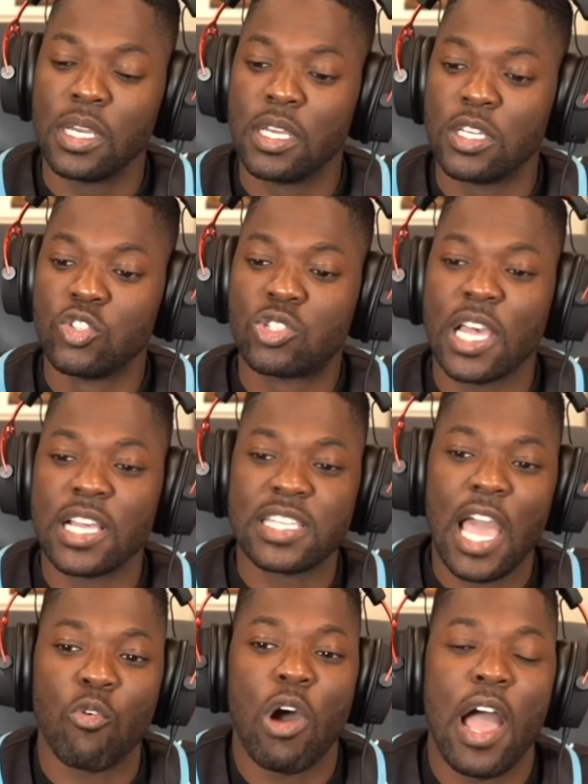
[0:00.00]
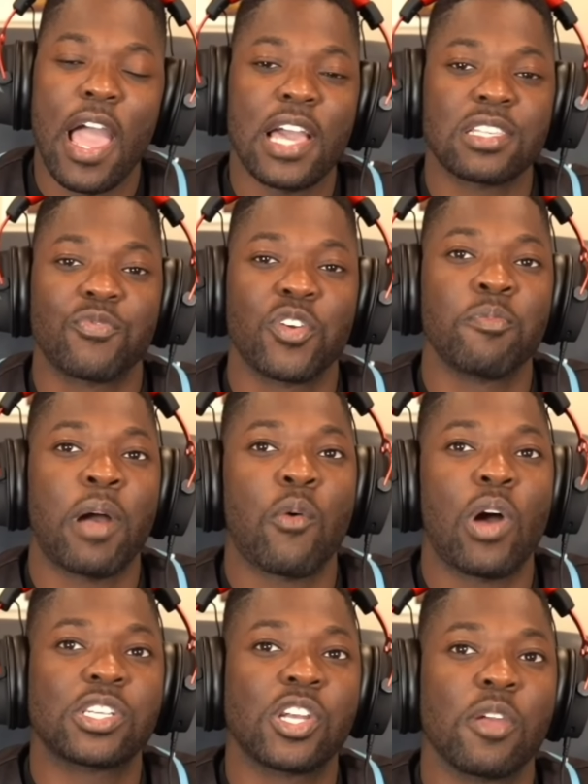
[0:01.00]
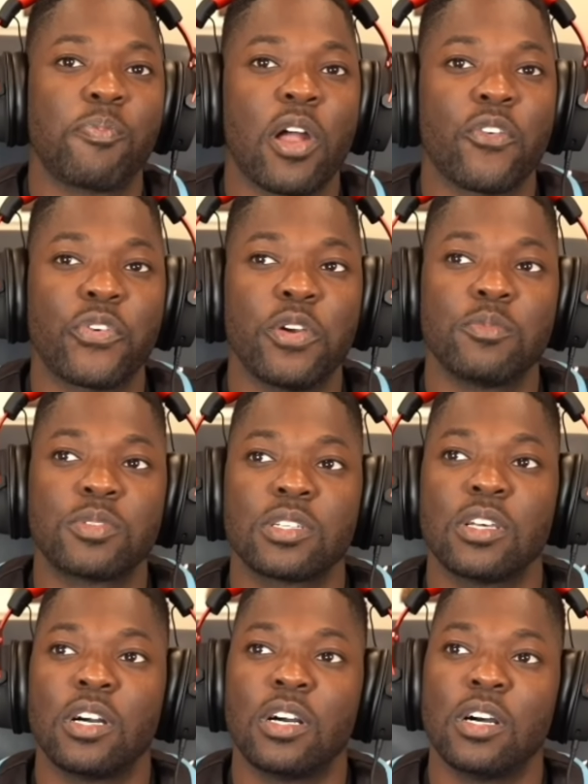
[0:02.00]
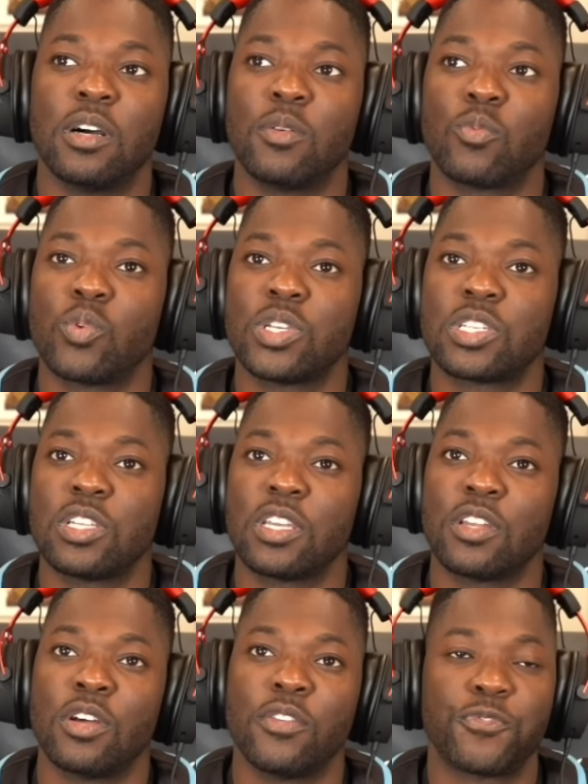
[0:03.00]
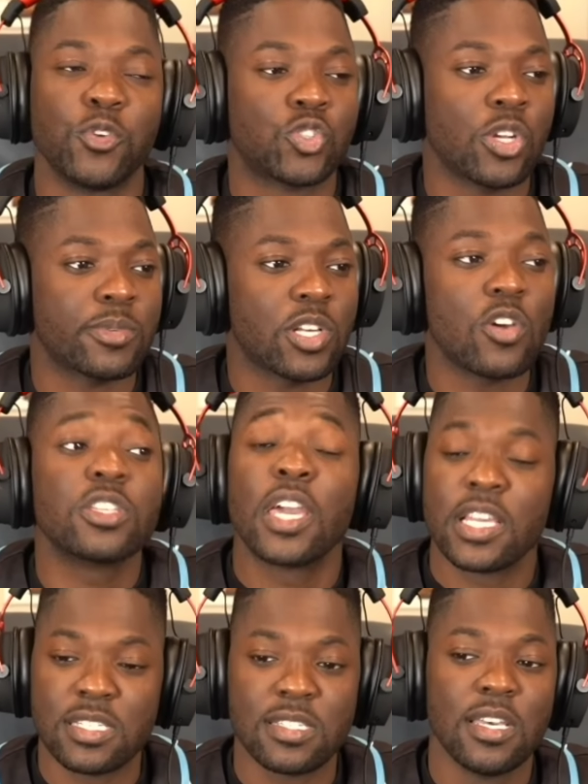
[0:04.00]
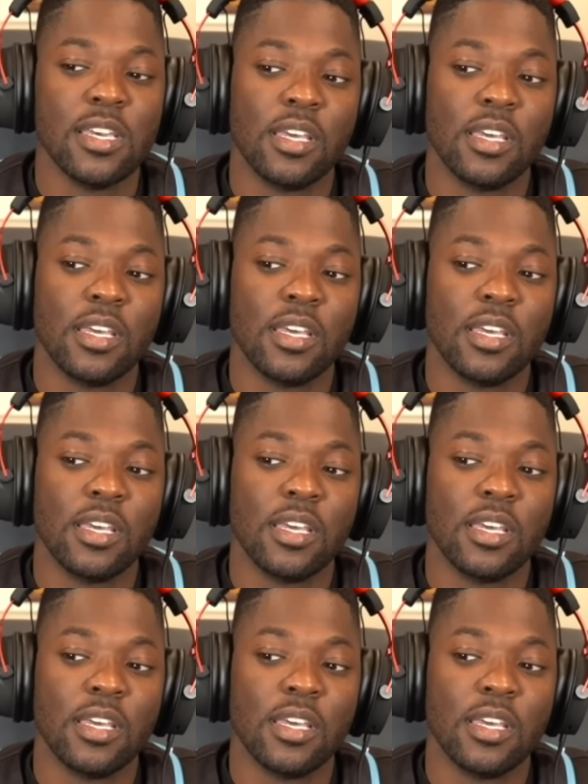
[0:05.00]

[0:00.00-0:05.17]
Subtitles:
You said, is that why I asked if anybody watched Harry Potter films recently in a few streams ago? Yes.